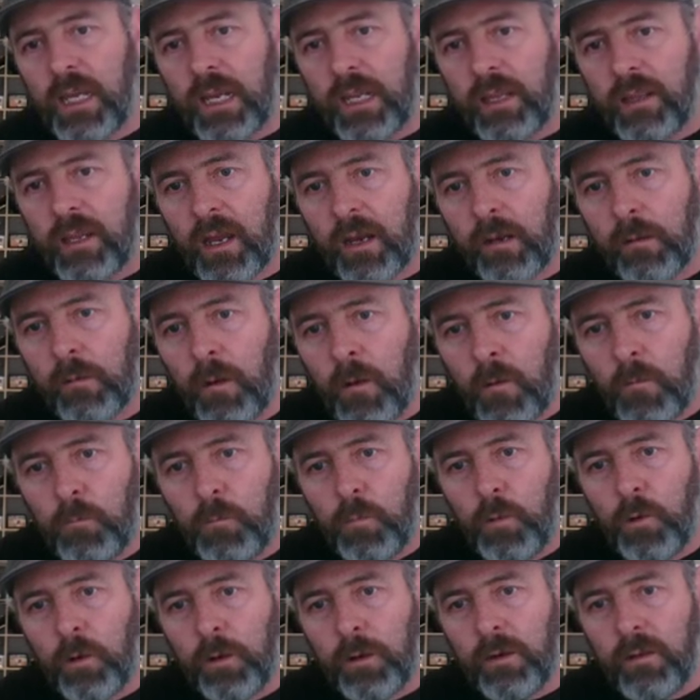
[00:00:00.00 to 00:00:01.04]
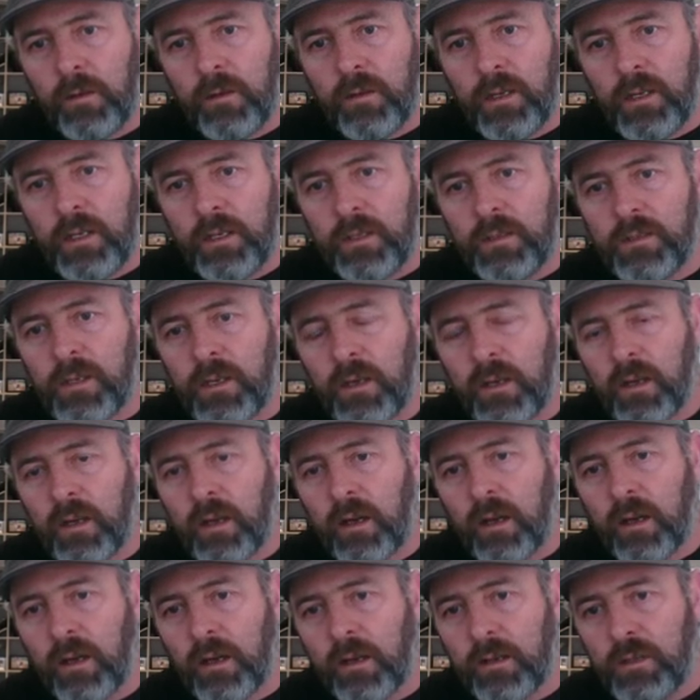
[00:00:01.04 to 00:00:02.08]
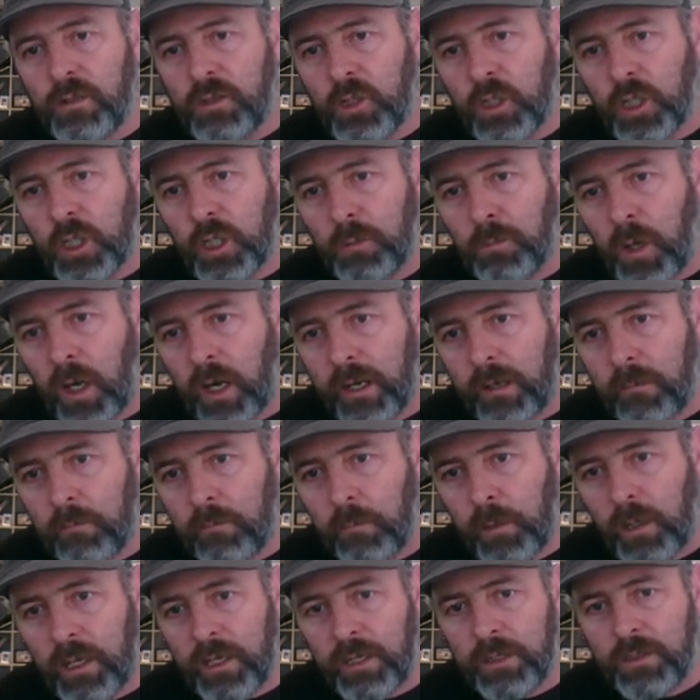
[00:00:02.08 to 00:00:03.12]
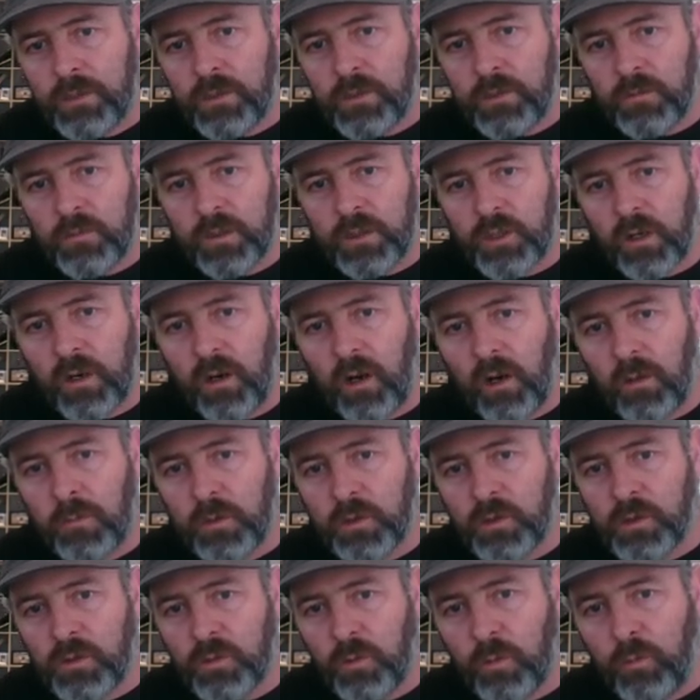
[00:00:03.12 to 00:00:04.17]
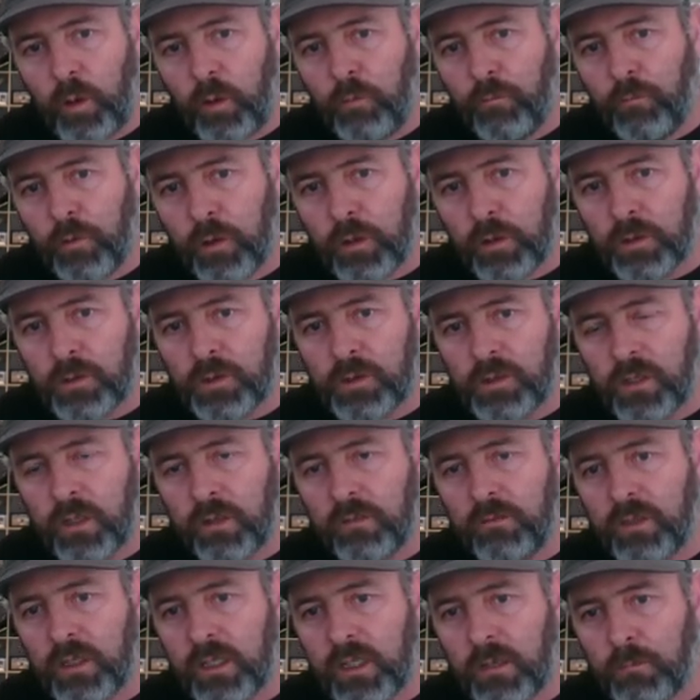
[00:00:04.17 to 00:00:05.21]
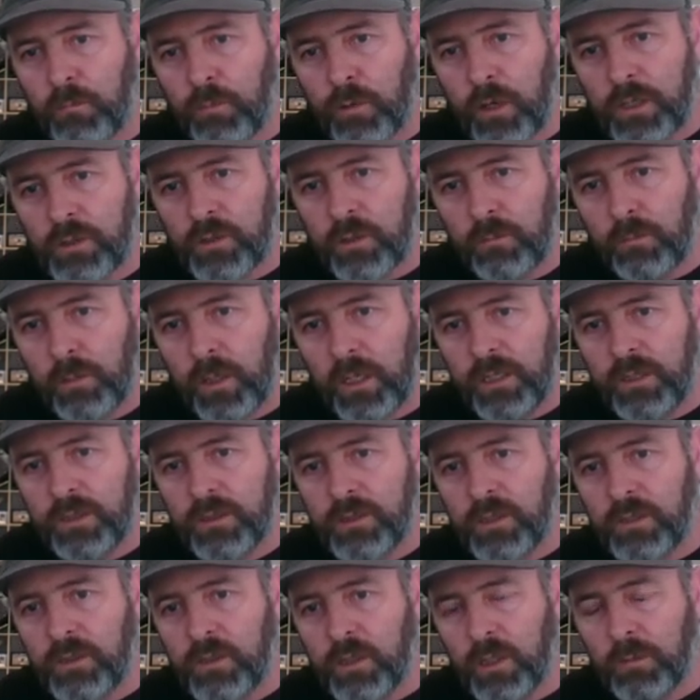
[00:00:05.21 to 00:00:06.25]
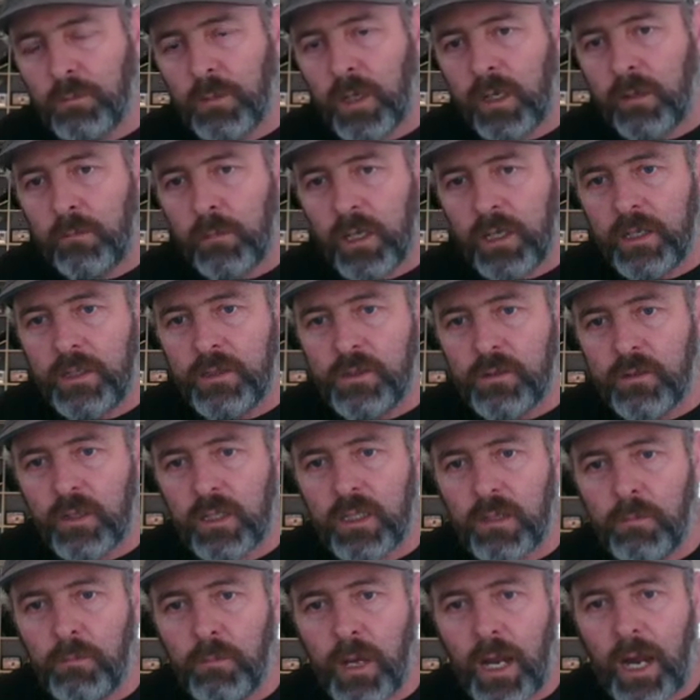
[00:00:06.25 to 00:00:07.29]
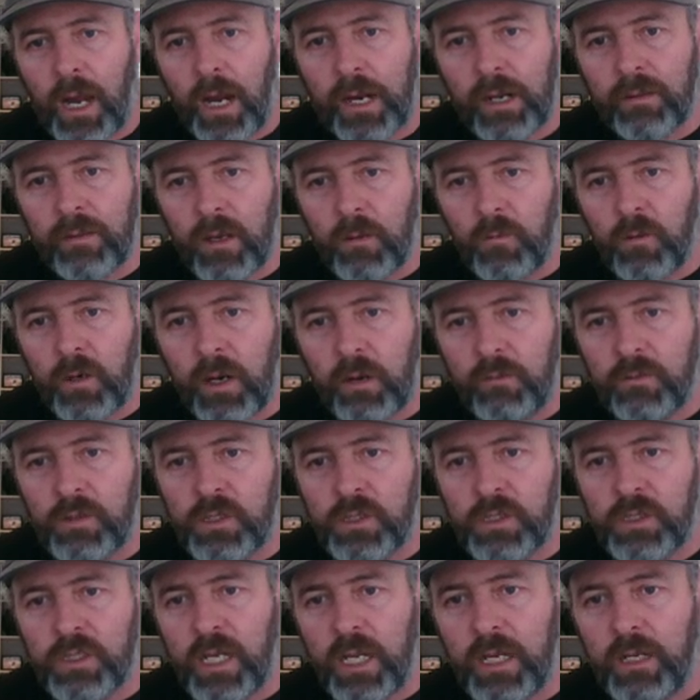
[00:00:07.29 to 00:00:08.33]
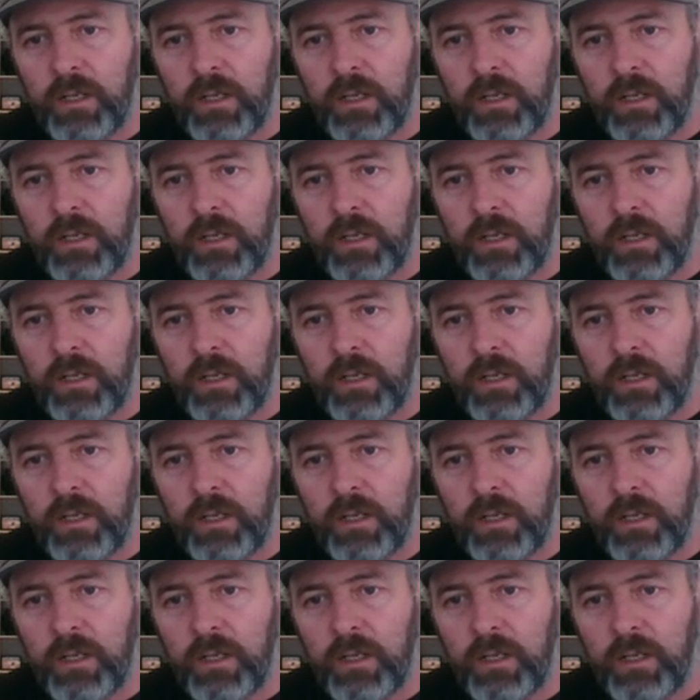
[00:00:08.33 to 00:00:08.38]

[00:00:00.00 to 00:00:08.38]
is they then put these turbine blades, which are almost the reverse of the compressor blades. The turbine blades are at the back, and they would have a